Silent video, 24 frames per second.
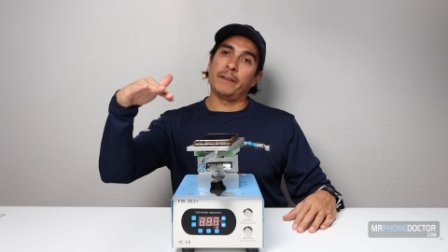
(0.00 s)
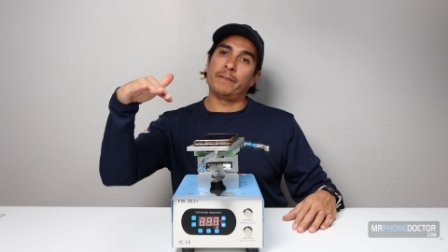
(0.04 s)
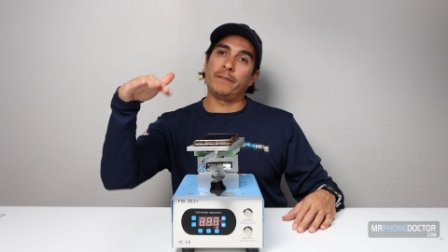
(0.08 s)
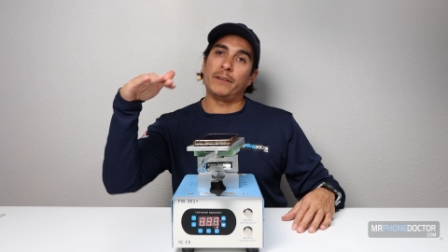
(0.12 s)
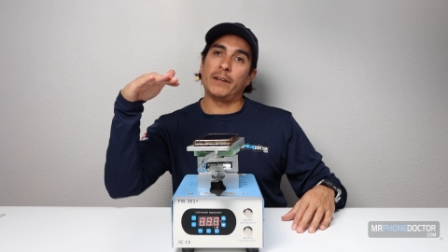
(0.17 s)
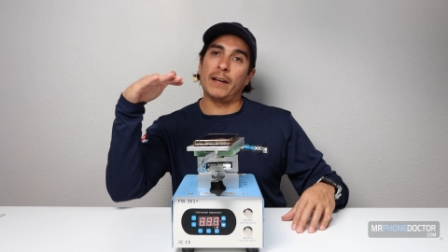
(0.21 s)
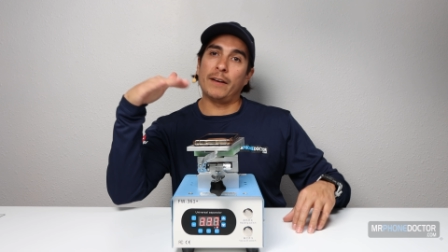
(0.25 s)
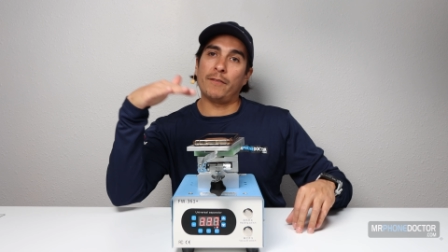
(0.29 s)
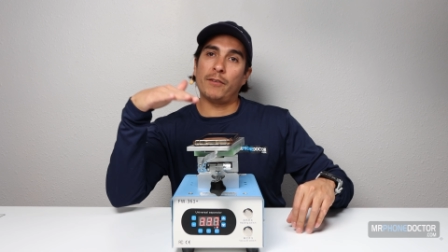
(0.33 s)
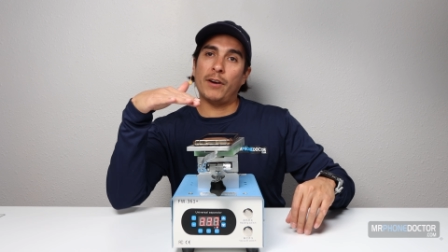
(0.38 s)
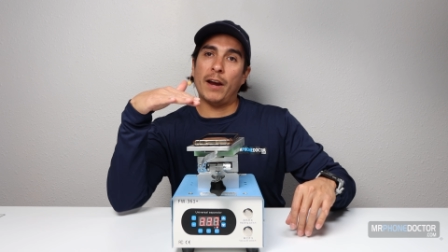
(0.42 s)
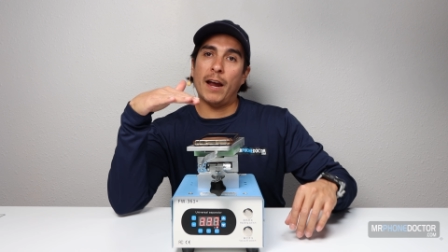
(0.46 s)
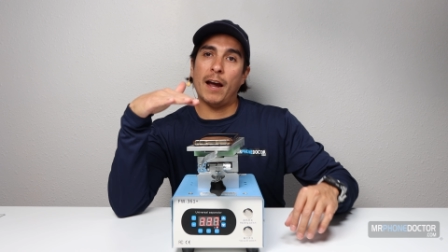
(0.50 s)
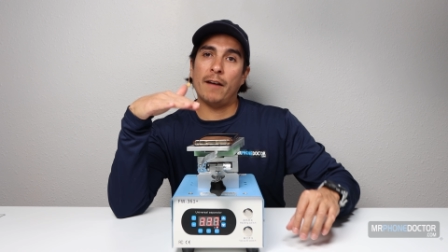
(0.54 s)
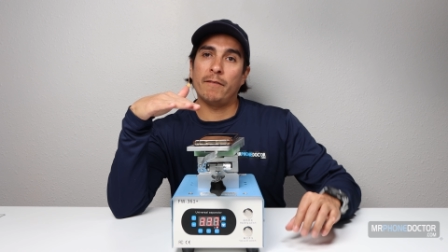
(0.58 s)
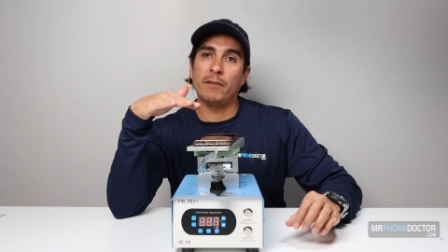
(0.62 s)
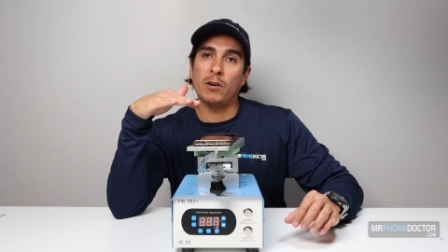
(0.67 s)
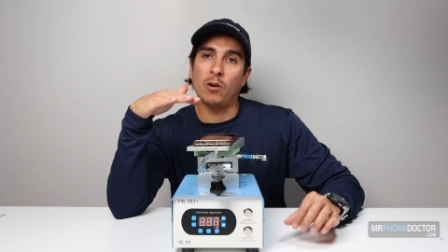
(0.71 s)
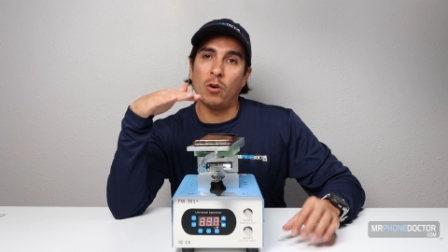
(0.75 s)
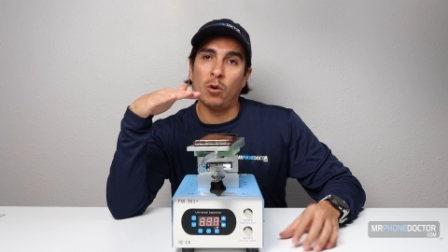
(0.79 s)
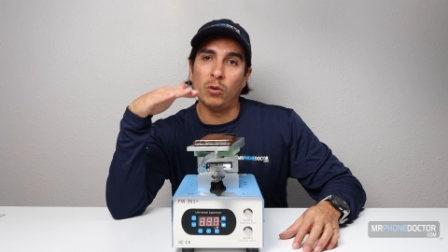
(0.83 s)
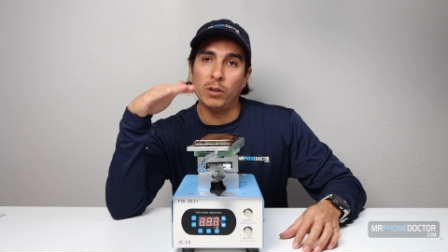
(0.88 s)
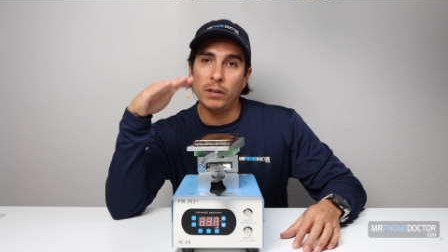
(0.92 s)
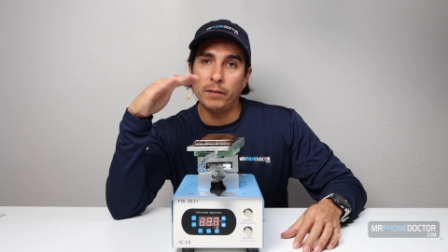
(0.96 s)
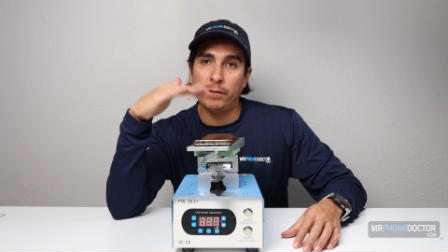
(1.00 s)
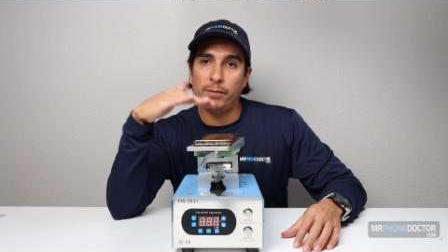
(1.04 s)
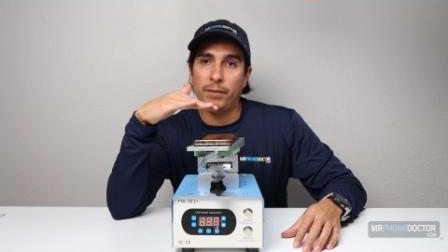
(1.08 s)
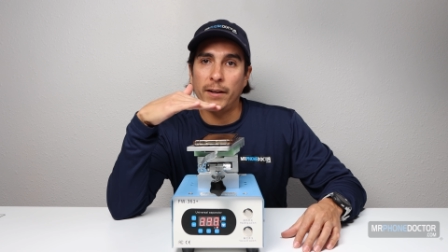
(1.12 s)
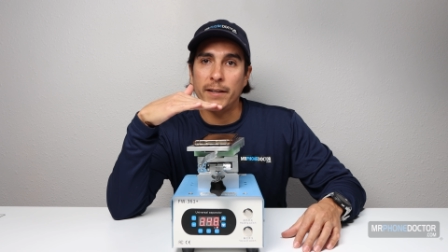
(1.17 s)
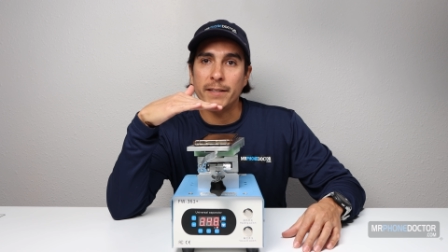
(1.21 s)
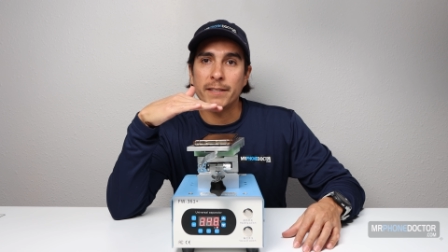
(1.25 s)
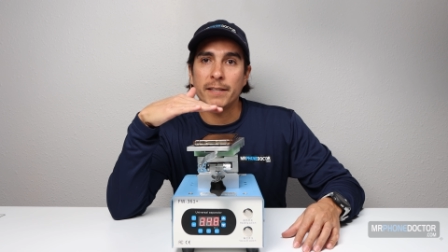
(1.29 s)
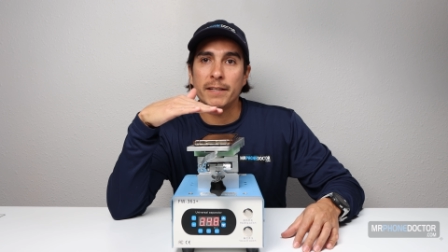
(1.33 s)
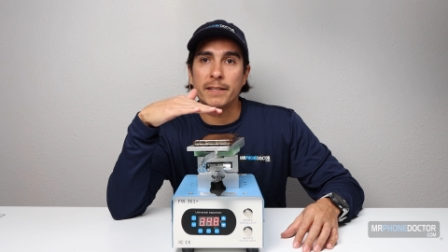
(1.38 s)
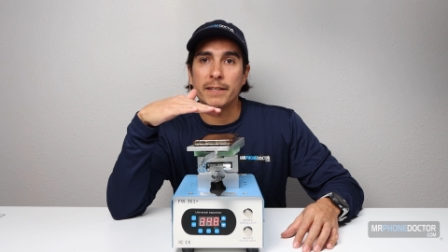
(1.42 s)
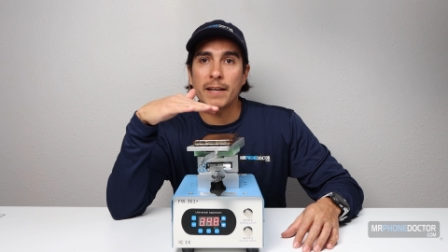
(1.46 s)
If you ever have your OLED
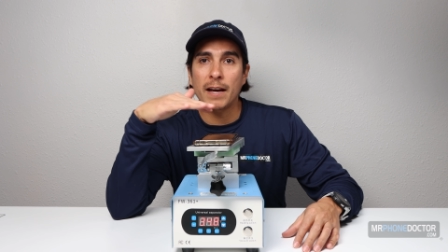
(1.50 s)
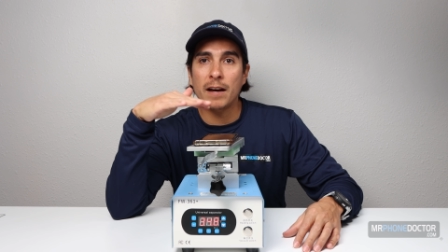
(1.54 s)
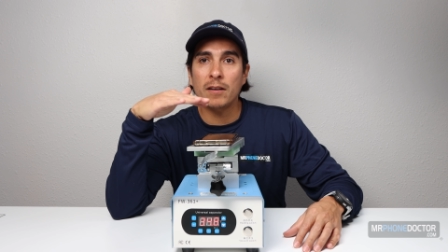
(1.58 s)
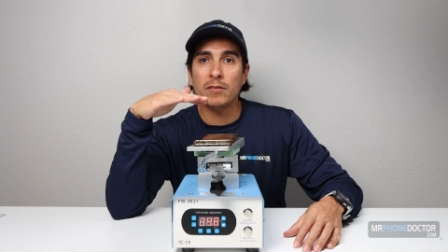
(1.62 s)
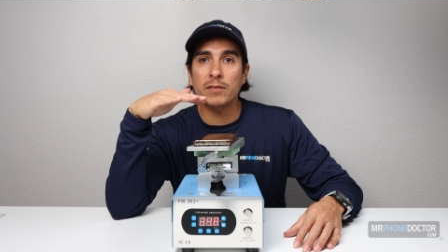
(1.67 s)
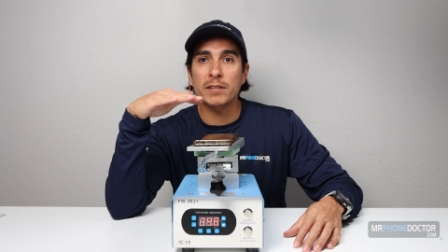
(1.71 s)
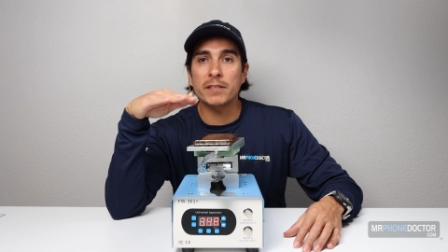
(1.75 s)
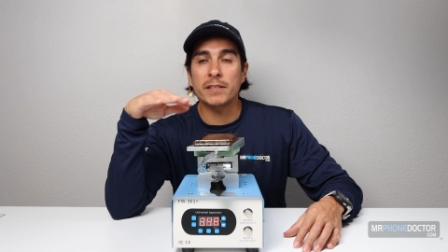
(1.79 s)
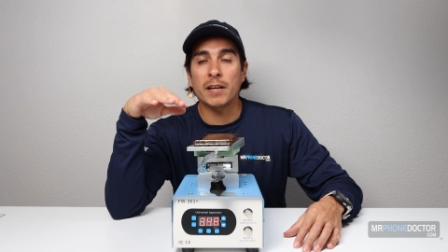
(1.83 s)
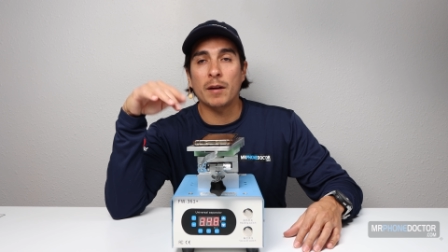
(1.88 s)
facing down,